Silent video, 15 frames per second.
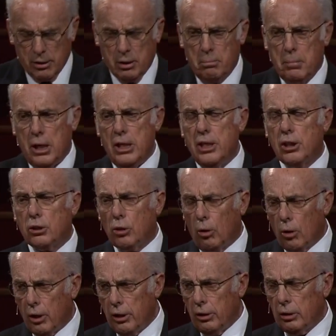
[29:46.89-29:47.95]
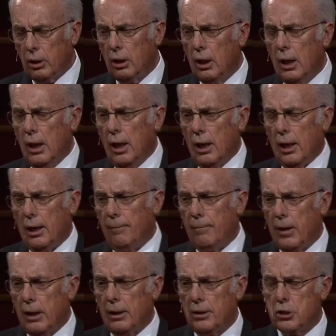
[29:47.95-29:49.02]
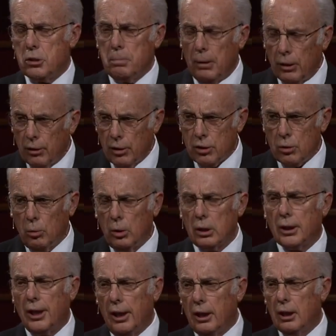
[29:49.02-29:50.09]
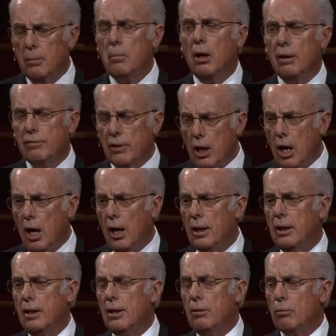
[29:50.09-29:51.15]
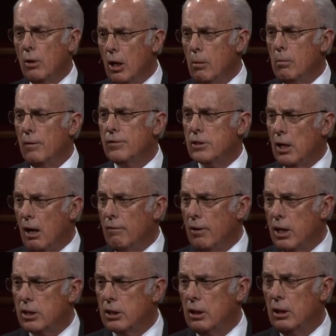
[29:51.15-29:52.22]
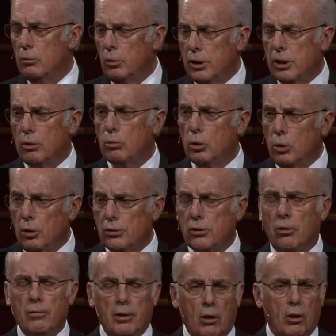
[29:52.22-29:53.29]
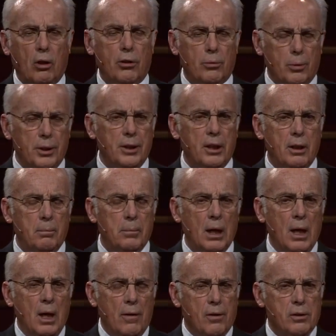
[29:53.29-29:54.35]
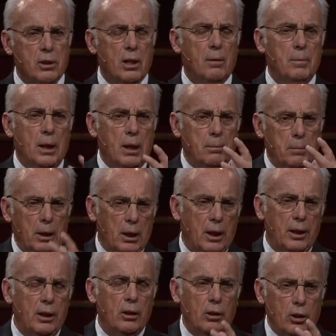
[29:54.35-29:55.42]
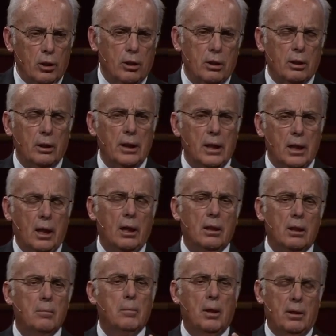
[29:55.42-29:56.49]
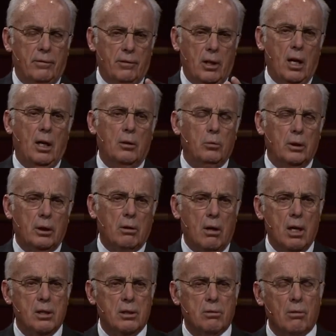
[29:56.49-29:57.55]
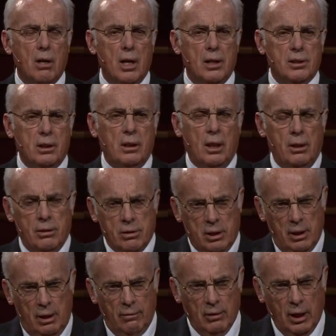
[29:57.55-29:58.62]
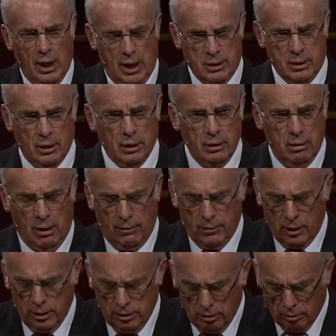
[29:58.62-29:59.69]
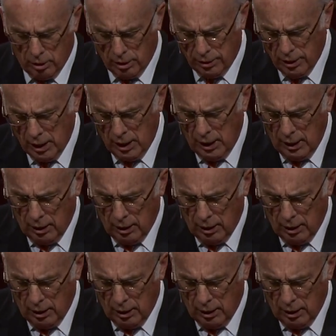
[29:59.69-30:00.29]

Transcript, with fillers: There's a mediatorial uh, and spiritual kingdom of God, the realm of salvation in which He rules over all the redeemed. There's coming a millennial earthly kingdom of God when Christ reigns, and then there's the everlasting new heaven and new earth,